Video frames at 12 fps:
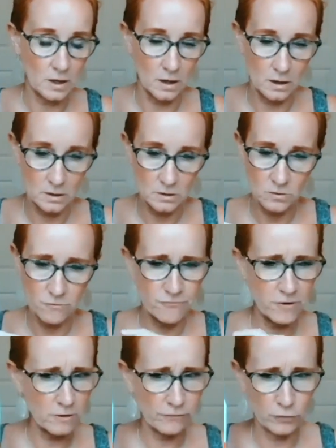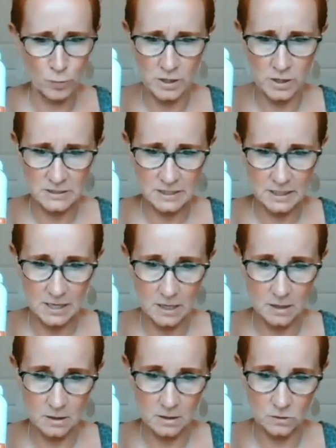Okay. There are very few products I
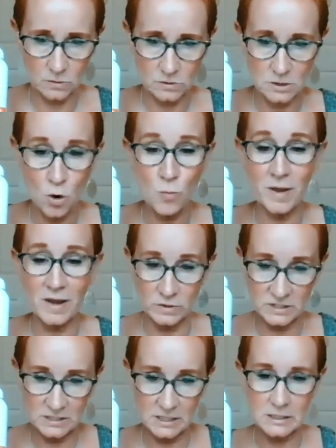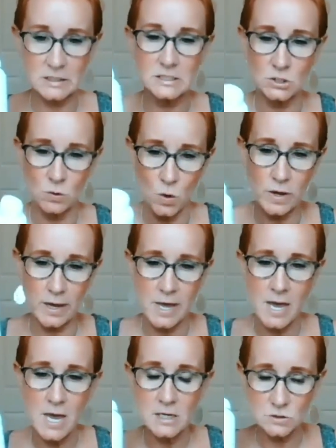can't use. Oh, Pam wants the necklace too.
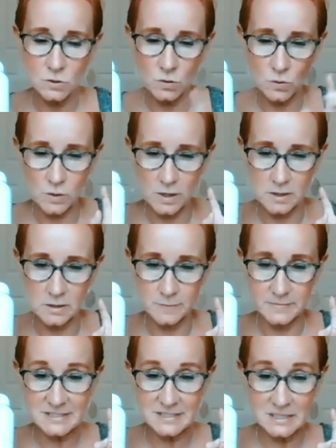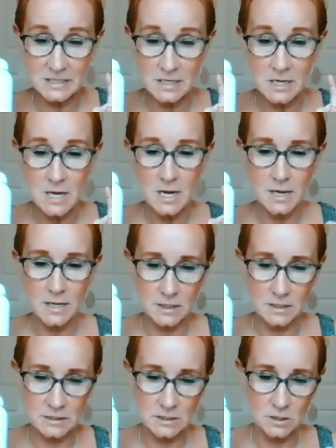Okay. So um, Cindy, I
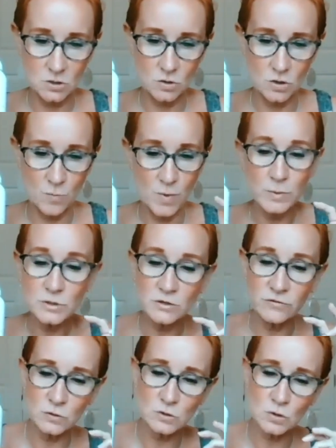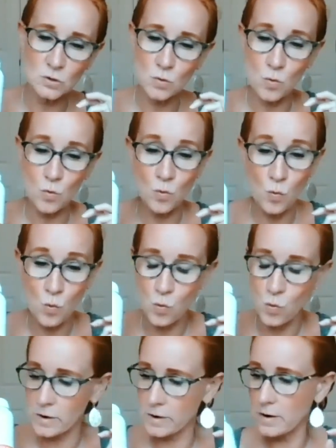can send you the bubble diffuser
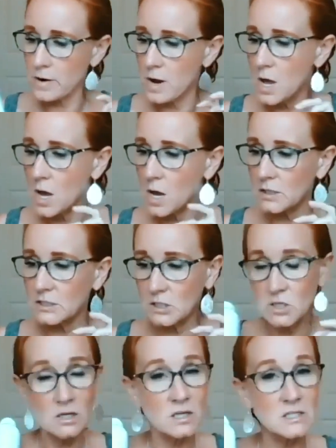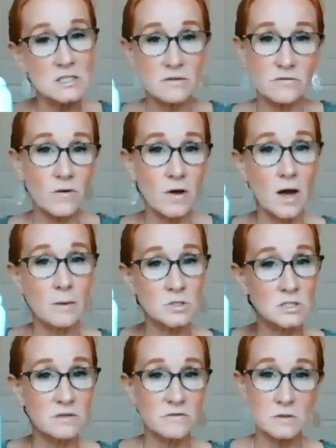or I'll send you a list of
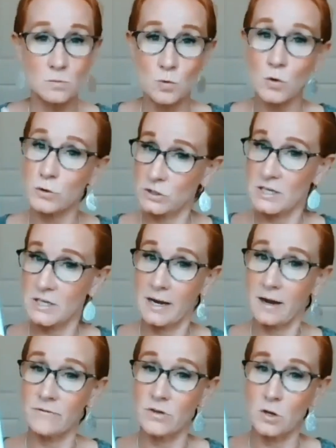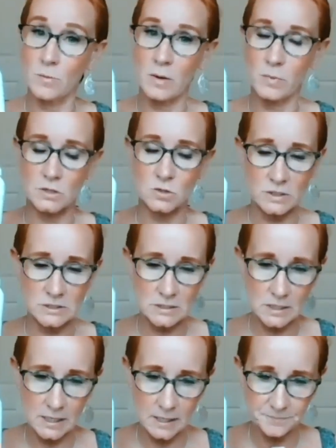options of some rollers that I have that you might be
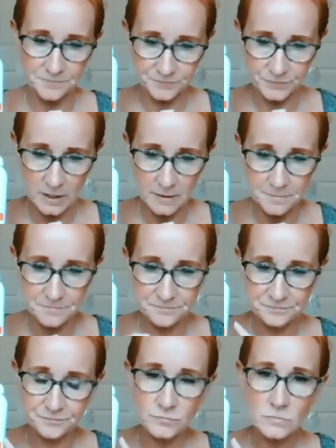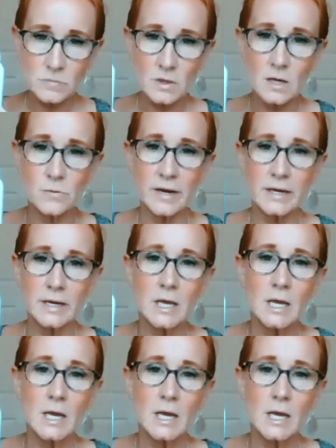interested in. Okay. All right.